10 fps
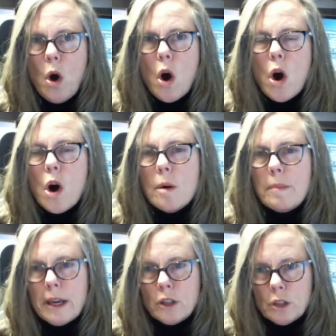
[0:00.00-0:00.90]
all
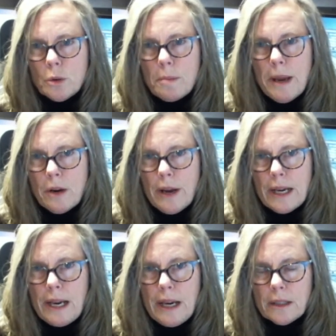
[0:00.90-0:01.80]
patients with
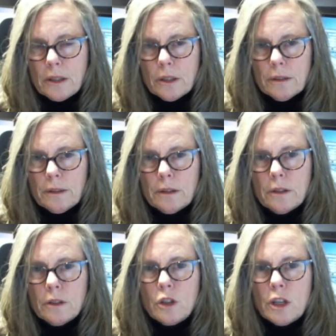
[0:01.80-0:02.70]
pancreatic cancer
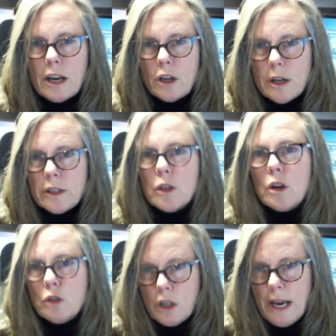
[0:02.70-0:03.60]
should
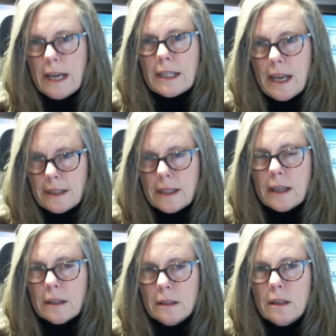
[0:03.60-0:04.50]
undergo genetic testing.